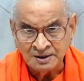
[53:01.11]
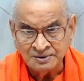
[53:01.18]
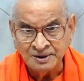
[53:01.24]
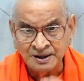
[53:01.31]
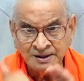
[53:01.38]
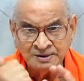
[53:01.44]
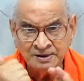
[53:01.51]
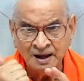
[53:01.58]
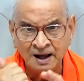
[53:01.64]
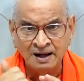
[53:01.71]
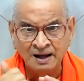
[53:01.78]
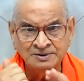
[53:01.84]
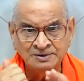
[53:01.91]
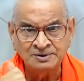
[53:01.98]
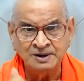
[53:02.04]
then
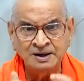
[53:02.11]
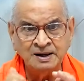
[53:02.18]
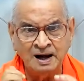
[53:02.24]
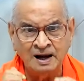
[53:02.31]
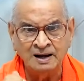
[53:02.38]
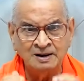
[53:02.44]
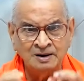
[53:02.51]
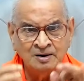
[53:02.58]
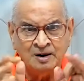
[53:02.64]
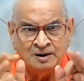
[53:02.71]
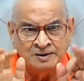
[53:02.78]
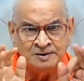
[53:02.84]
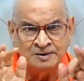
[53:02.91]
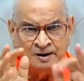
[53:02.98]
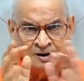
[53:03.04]
I say I
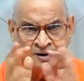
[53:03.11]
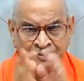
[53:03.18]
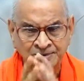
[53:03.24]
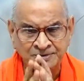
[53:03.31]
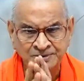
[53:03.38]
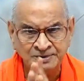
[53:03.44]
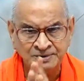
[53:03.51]
got knowledge.